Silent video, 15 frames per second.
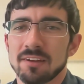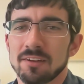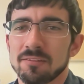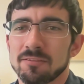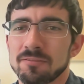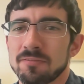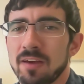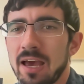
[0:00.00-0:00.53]

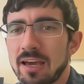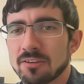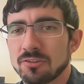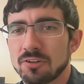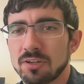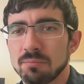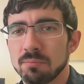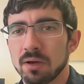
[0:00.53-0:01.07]
of
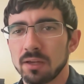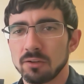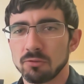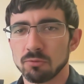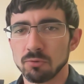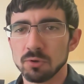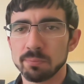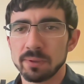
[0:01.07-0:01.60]
factoring by
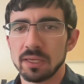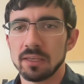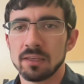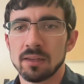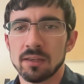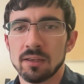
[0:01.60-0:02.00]
grouping.